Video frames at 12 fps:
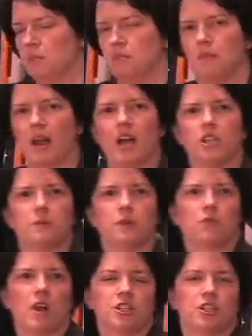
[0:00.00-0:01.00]
My
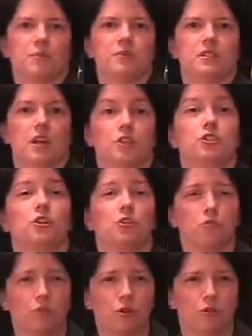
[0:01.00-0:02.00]
husband rushed upstairs to
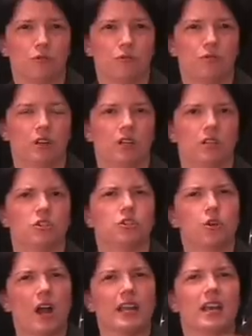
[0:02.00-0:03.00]
the roof to
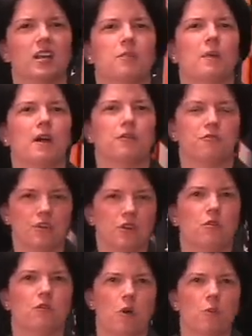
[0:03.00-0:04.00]
try to get a better
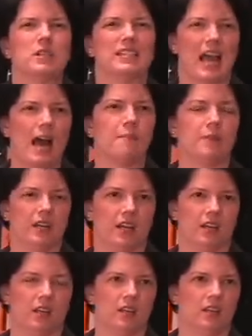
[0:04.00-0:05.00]
view of what was
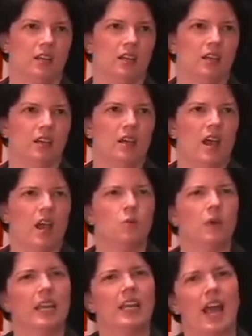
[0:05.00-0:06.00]
happening. And
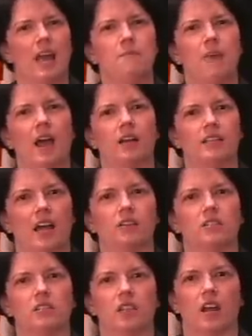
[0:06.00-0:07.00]
when he came back
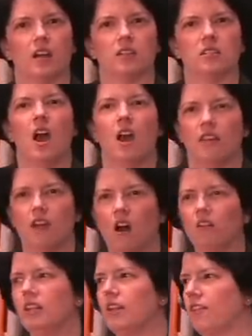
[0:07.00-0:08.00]
downstairs, the
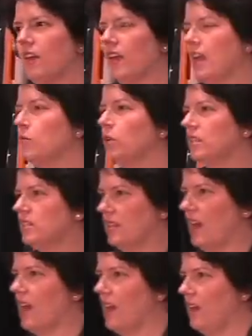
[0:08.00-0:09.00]
only thing he would
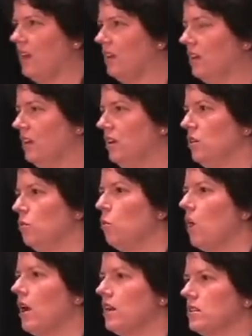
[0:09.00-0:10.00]
say
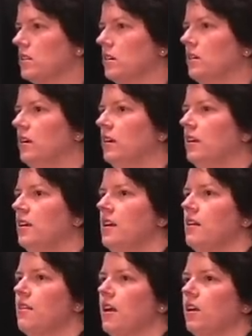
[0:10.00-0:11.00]
was,
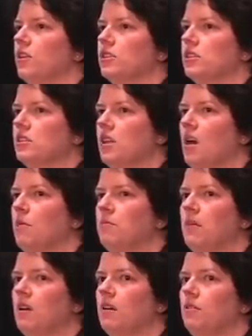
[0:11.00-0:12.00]
"There's
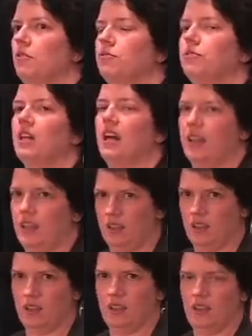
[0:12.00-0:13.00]
some
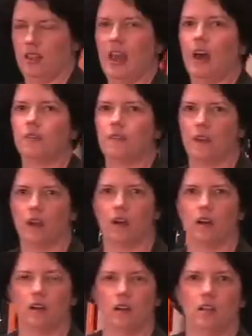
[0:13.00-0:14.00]
flooding out
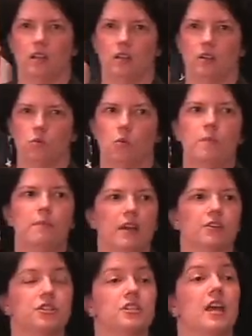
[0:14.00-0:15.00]
there. We
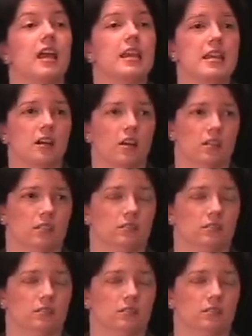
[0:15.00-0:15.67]
better stay here."